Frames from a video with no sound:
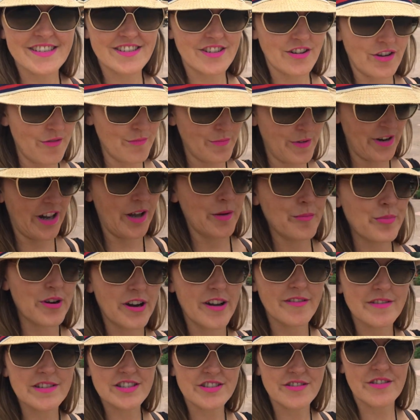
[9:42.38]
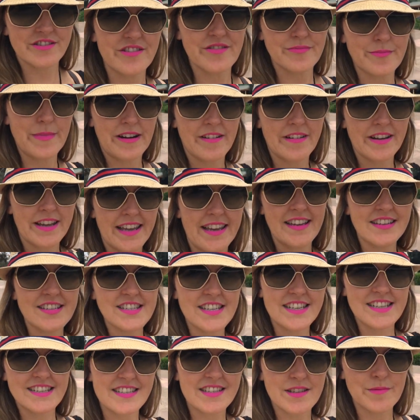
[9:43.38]
stop on our private tour of
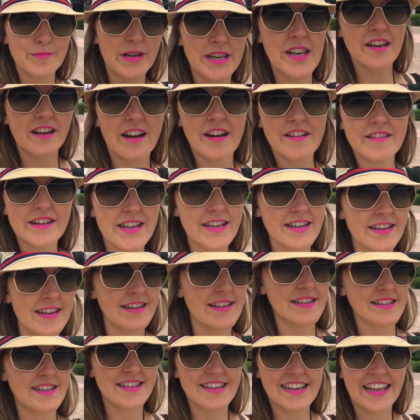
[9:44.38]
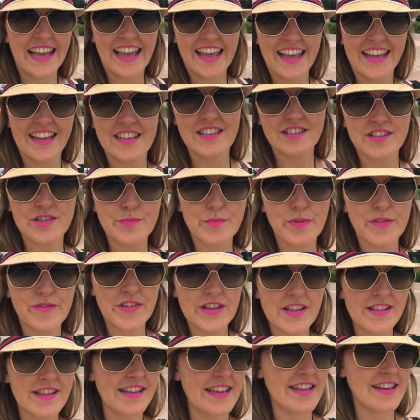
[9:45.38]
Marrakech is the Menara Garden and
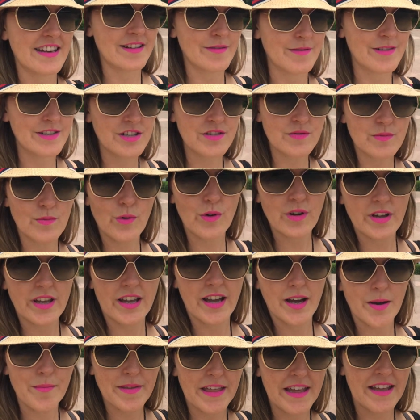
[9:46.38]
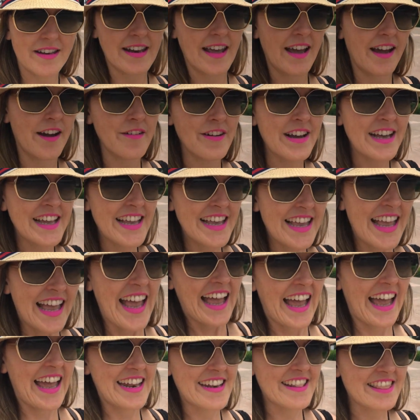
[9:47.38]
Pavilion, and we're just walking up there now.
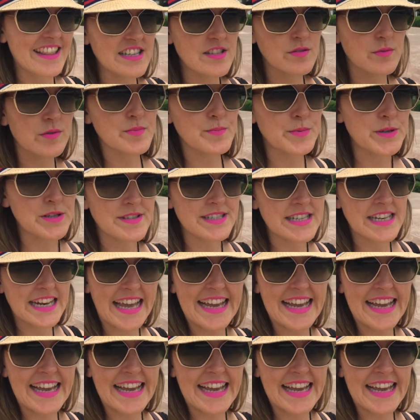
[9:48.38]
And this was built in